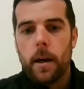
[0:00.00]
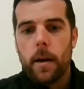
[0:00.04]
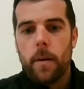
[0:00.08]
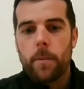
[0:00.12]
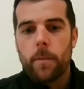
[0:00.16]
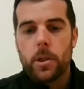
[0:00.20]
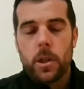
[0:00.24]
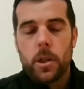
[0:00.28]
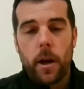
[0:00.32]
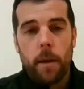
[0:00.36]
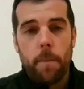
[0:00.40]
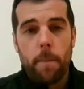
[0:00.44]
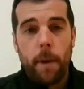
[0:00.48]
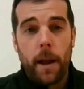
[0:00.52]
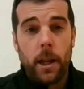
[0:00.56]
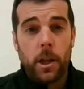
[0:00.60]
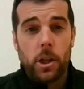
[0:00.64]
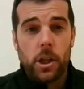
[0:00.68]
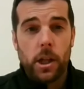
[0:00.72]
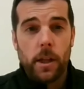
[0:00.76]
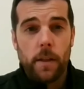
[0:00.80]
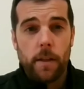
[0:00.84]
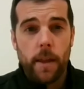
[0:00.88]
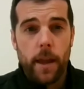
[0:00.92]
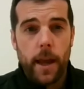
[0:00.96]
started
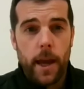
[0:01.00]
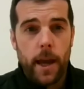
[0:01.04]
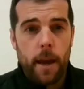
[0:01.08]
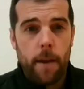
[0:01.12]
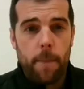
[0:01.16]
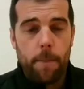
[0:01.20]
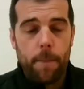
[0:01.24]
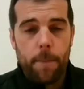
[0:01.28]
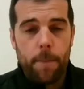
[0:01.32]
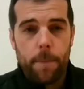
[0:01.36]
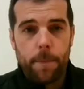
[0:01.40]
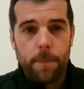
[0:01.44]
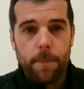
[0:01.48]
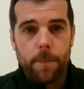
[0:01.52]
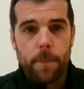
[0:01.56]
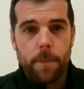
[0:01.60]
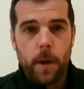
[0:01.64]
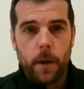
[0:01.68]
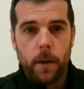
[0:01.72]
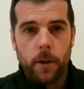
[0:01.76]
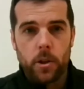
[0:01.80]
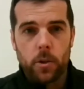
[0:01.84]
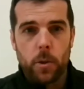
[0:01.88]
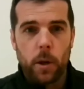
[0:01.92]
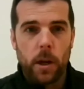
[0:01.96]
managing their
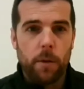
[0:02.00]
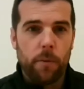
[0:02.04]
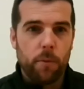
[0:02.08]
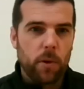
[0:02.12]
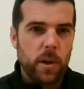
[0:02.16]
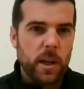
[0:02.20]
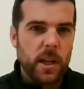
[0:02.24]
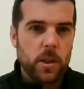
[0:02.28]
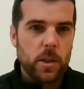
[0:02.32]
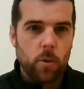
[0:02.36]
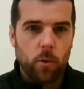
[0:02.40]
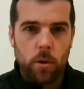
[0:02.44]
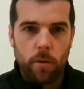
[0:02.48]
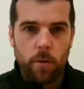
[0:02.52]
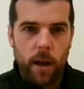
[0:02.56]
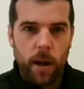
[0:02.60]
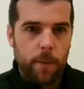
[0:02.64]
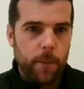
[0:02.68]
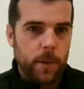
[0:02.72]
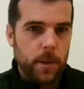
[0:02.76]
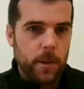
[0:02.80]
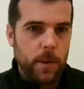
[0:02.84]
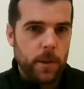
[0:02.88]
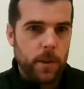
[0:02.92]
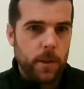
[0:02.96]
under-23s or
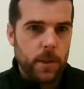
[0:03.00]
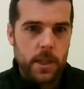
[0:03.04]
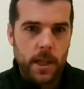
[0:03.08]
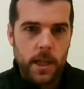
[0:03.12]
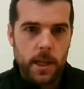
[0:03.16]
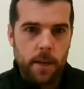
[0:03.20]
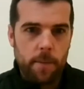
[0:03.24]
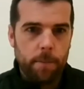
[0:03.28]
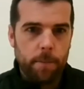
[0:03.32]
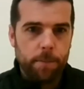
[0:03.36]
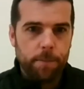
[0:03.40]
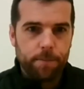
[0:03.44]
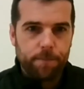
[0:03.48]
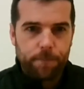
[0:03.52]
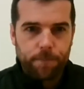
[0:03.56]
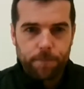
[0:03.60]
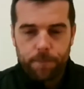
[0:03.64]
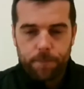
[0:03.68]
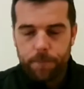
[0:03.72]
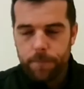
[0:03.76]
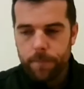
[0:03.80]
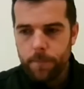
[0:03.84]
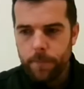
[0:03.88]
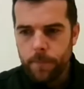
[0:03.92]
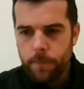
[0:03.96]
development team.
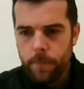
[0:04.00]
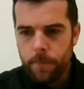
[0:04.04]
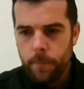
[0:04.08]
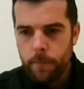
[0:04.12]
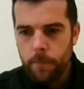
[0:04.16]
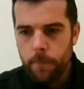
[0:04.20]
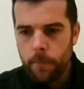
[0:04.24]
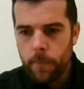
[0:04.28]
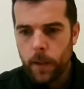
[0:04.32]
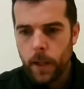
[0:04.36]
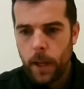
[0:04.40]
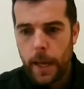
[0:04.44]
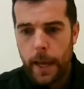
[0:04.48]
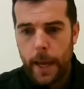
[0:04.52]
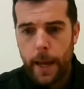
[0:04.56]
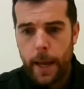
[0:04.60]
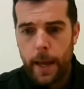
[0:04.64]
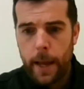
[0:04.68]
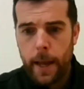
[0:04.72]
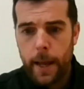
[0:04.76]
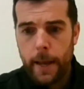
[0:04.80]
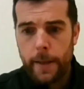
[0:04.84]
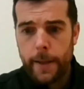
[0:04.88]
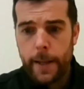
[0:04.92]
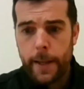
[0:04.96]

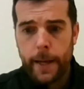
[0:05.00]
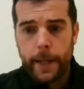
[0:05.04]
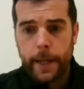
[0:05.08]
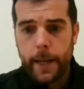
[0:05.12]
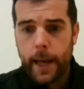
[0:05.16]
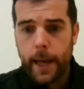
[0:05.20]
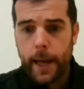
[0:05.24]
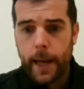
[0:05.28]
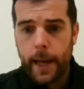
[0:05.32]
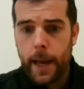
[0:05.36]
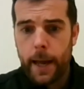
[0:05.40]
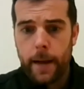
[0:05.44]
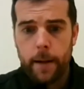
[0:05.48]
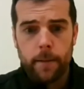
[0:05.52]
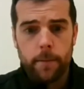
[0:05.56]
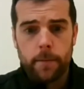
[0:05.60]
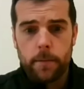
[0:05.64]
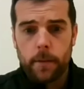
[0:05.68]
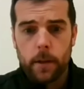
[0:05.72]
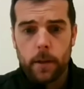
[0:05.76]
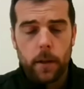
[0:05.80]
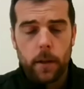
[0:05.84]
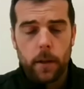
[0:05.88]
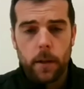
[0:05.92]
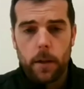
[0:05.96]
And then again,
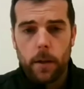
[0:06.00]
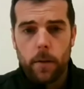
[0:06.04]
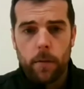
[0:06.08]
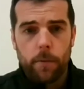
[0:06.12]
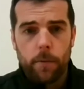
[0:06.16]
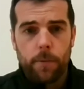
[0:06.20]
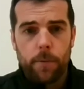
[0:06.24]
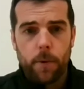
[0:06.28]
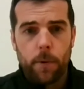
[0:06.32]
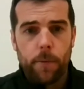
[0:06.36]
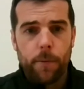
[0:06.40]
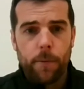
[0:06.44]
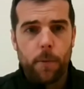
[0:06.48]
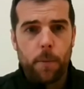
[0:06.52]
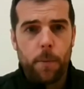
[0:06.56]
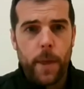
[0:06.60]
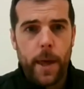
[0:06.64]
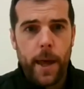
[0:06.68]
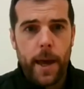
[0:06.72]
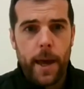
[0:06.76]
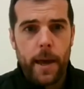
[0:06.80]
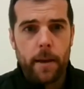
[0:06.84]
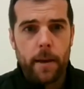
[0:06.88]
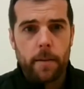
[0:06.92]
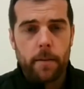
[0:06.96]
from
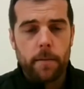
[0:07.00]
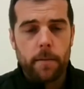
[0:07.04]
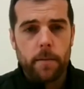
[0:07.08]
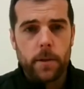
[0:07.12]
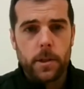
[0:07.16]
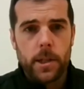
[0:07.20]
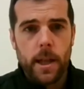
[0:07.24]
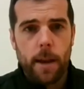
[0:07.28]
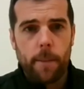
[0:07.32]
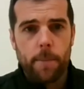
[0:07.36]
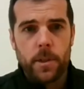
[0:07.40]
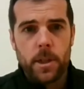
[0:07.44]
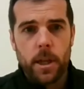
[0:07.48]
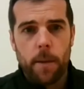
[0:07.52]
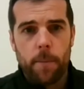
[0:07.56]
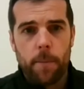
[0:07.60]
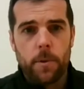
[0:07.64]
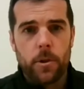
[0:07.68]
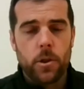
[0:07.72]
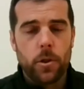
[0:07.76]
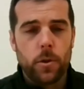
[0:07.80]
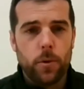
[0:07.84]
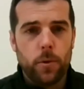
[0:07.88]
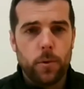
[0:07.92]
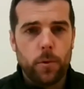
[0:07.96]
there, stepped up
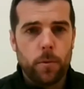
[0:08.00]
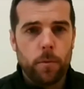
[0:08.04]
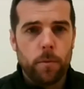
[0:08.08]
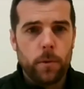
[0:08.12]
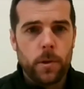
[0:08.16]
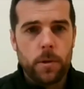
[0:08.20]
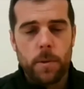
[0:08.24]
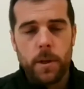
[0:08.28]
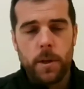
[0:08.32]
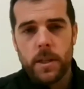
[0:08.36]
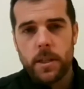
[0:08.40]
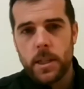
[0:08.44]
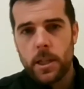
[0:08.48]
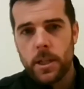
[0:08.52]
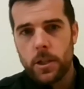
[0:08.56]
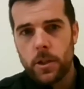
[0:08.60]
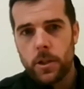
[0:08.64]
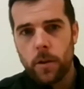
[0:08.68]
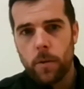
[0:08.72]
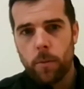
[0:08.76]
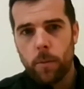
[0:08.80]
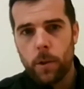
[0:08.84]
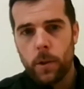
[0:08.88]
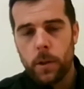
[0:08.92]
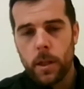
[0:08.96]
to be
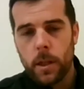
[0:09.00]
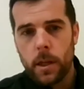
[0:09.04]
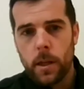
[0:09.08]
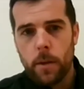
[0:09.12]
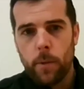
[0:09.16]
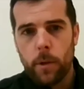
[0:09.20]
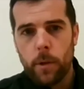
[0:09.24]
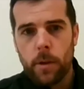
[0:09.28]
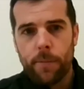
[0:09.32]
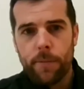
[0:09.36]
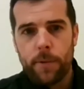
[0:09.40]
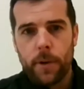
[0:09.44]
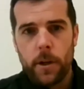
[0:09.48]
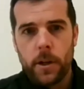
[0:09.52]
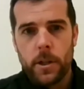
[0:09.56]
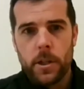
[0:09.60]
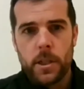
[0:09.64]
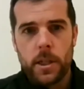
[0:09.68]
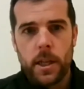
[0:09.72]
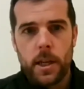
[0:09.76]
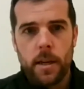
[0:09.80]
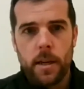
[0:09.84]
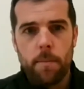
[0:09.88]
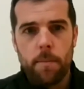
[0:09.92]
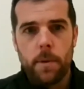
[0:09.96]
assistant with the first
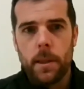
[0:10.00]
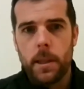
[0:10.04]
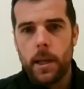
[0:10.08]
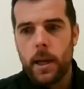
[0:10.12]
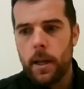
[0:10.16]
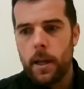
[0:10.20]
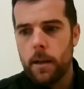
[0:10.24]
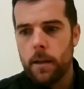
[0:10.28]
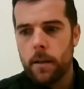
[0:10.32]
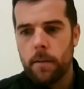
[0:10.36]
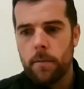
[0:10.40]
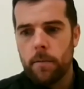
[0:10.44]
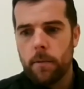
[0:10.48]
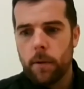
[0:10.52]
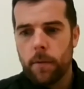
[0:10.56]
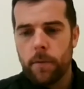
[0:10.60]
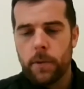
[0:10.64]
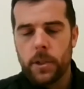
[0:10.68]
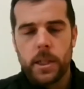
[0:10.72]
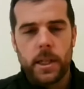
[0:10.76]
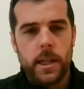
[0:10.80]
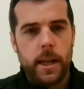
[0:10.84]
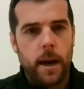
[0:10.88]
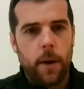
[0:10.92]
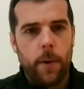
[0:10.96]
team, and then
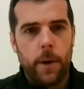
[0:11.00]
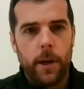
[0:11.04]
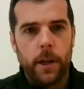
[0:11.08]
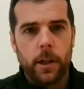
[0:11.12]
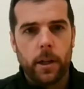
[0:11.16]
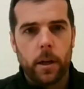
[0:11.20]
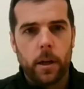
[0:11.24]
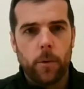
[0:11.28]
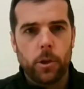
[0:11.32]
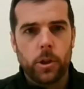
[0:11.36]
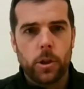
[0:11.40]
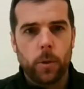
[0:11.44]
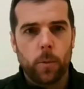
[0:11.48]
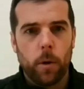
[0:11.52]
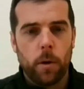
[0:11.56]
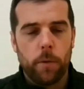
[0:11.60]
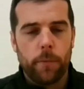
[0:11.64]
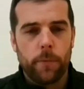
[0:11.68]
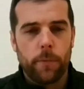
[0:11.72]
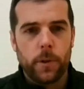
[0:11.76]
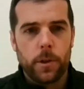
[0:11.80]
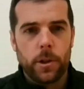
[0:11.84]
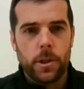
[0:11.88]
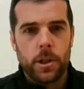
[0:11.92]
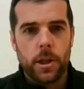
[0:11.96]
obviously now head coach at
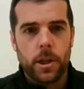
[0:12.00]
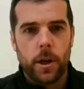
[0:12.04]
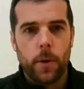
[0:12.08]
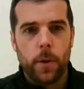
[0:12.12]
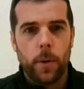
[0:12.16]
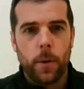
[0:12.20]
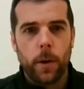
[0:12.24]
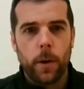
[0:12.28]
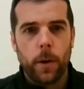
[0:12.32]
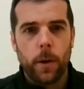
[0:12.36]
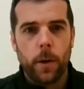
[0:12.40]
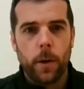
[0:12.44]
Watford. So